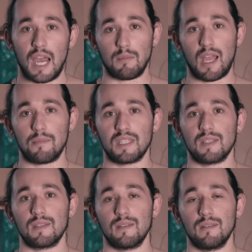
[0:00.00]
time
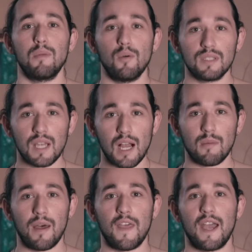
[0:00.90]
lapses. But we'll talk
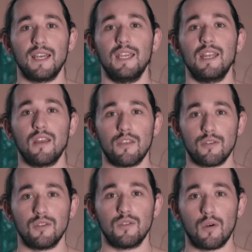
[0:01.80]
about that in another
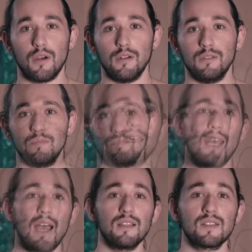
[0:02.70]
tutorial.
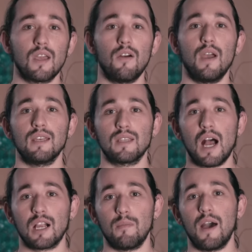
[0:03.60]
Now let's go and
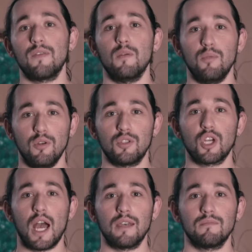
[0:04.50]
talk about the boom
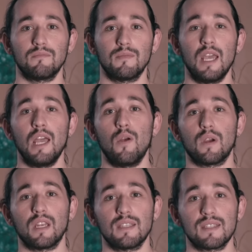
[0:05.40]
shot. We're
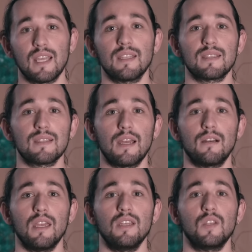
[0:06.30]
gonna set the
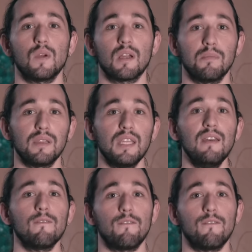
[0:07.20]
slider into a complete